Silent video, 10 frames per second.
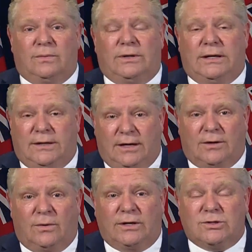We need to get
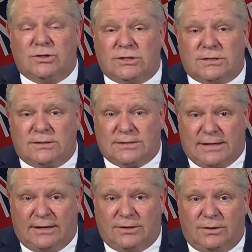going. So just
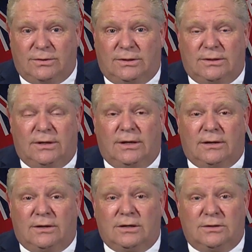stay tuned. Uh,
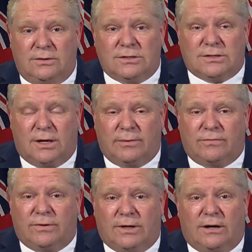good news is coming
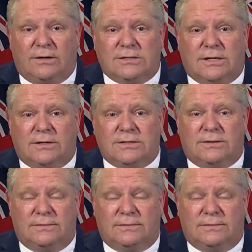for the garden centers.